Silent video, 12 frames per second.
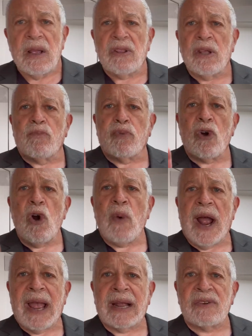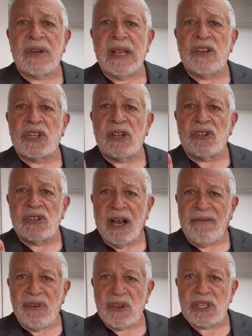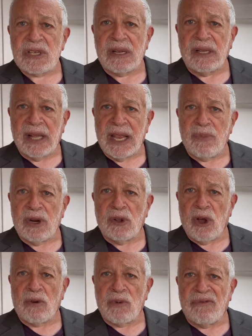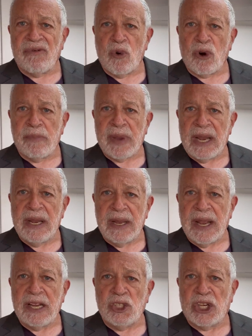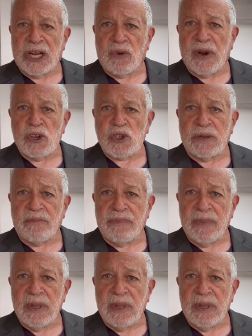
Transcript: The PRO Act is the toughest labor law reform in a generation.